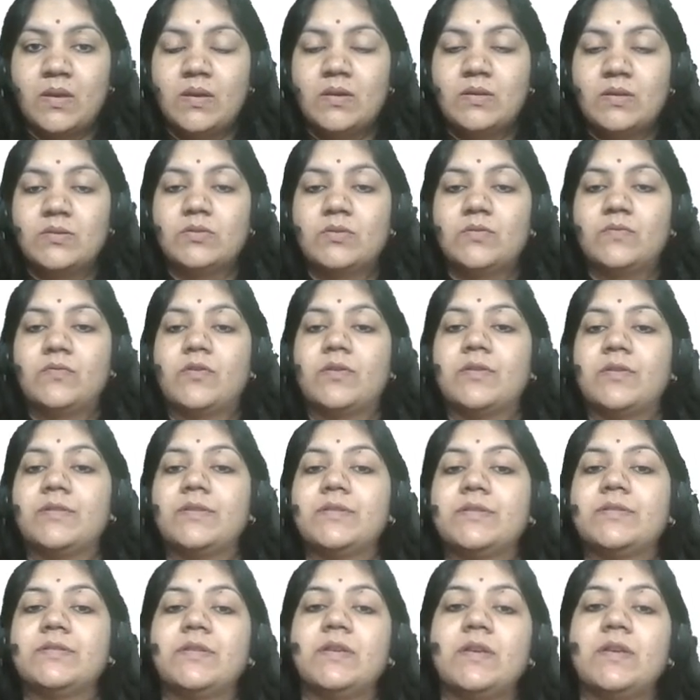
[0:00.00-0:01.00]
So for
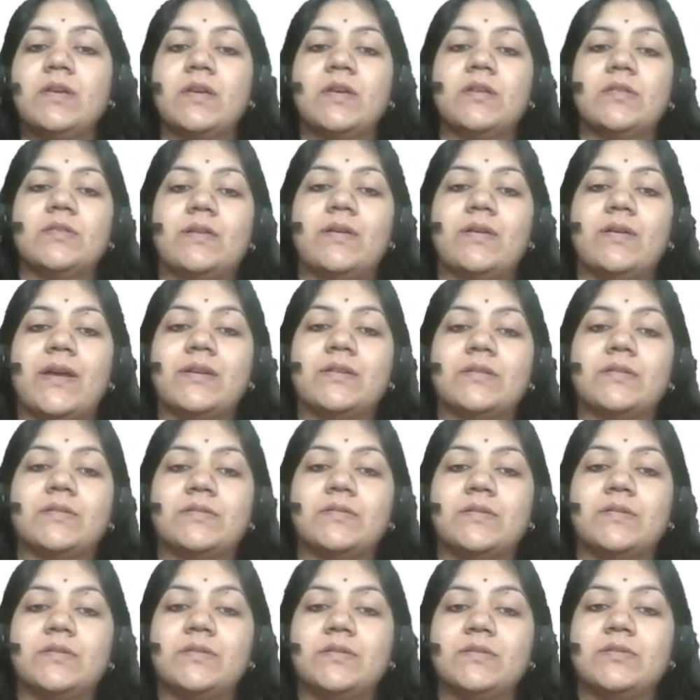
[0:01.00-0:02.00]
this thing, the right
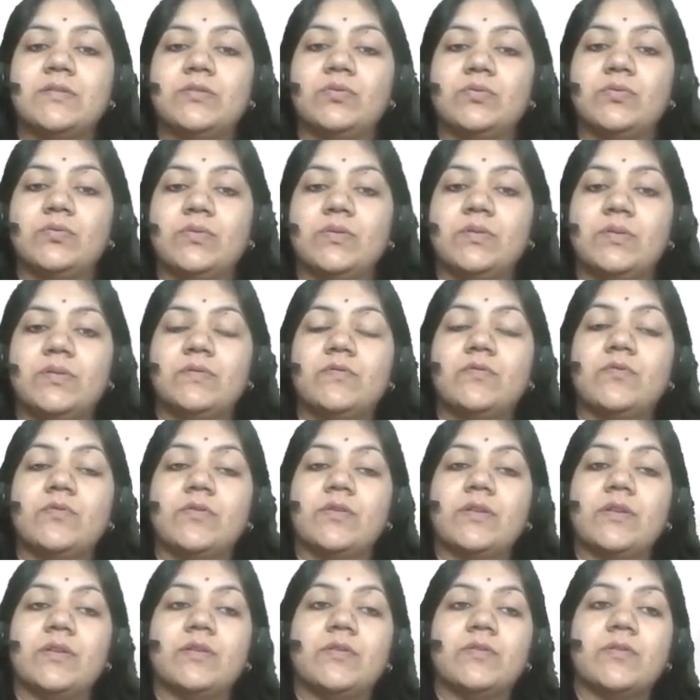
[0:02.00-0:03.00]
answer is
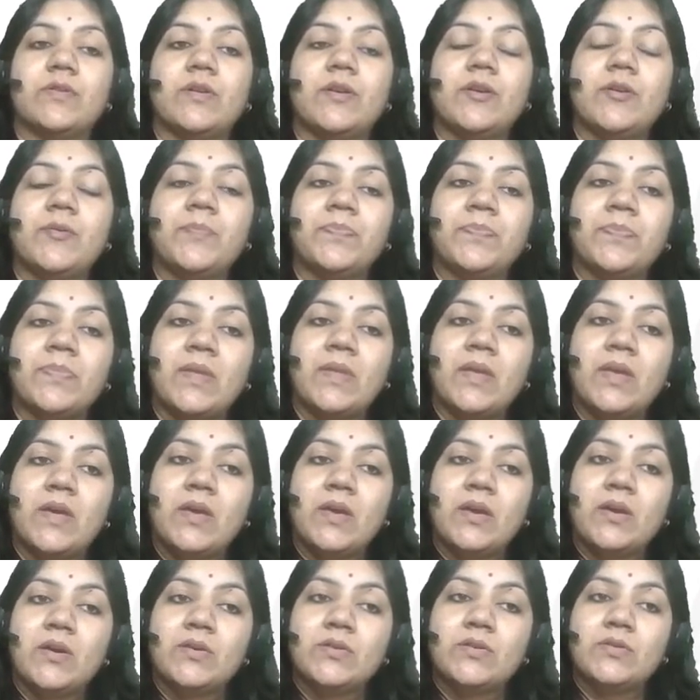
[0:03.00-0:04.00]
2-4 year. Okay,
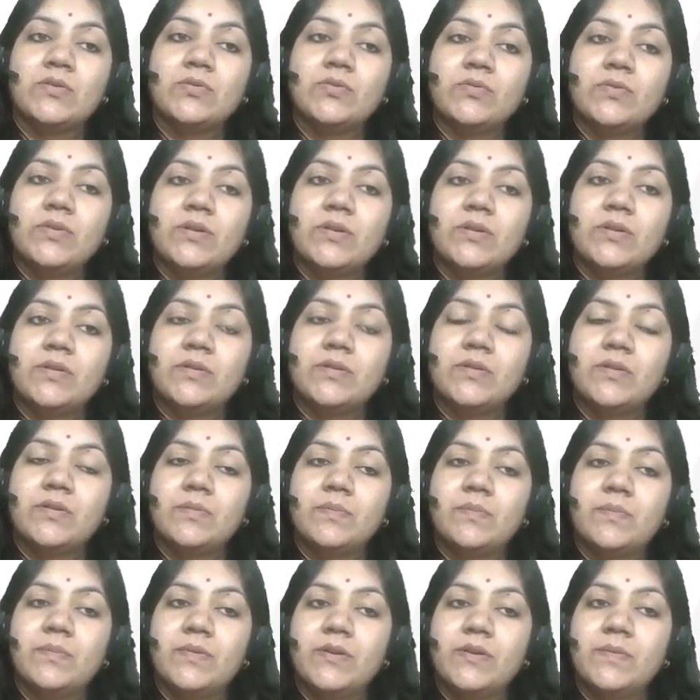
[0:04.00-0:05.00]
2 year
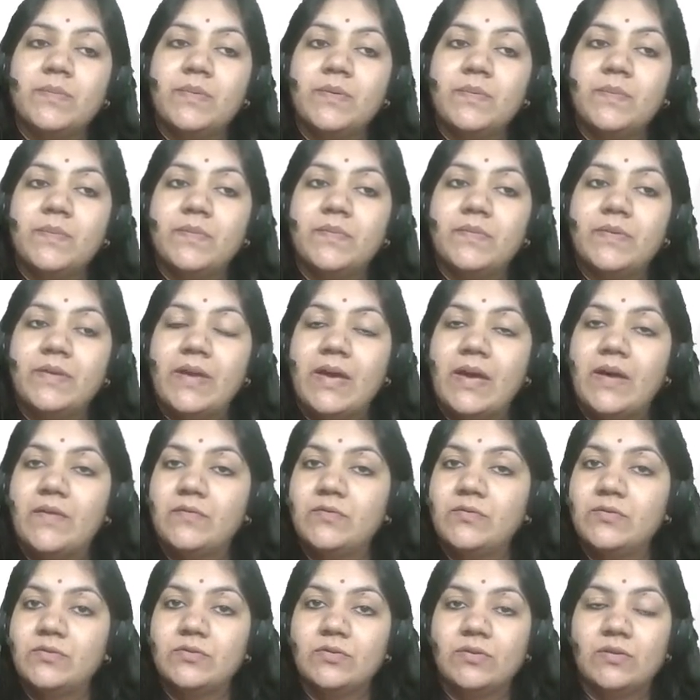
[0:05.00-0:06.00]
minimum they have
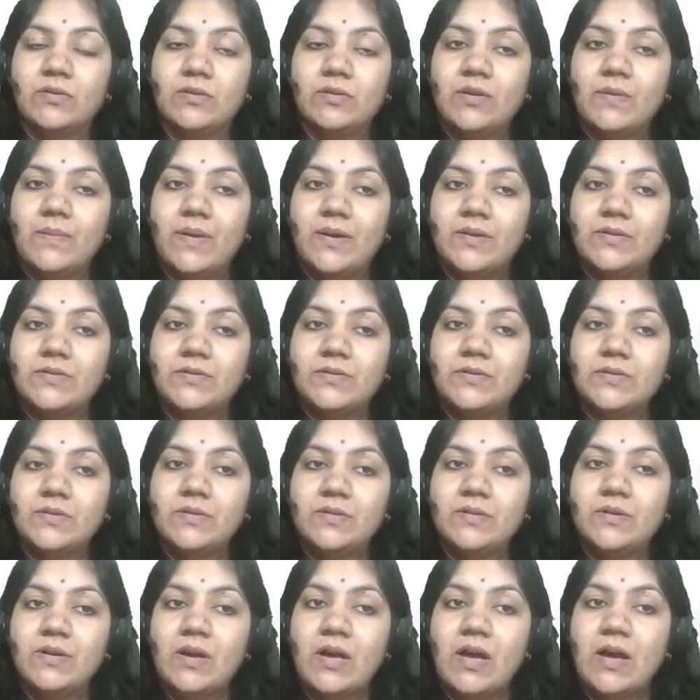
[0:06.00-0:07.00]
to solve the matter,
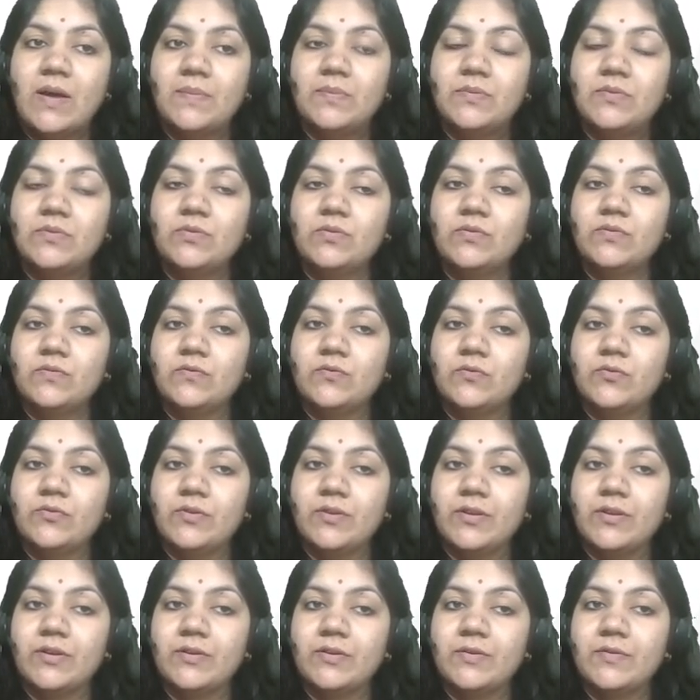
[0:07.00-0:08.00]
up to 4
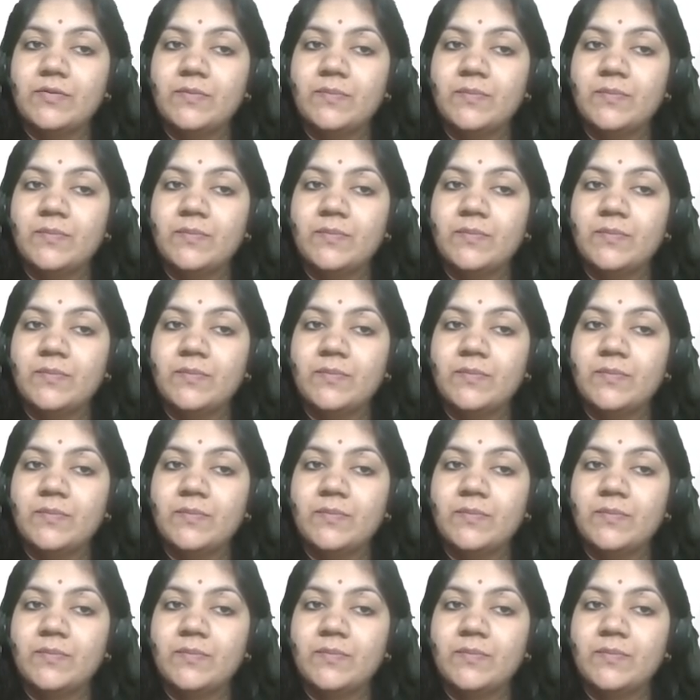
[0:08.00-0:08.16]
year.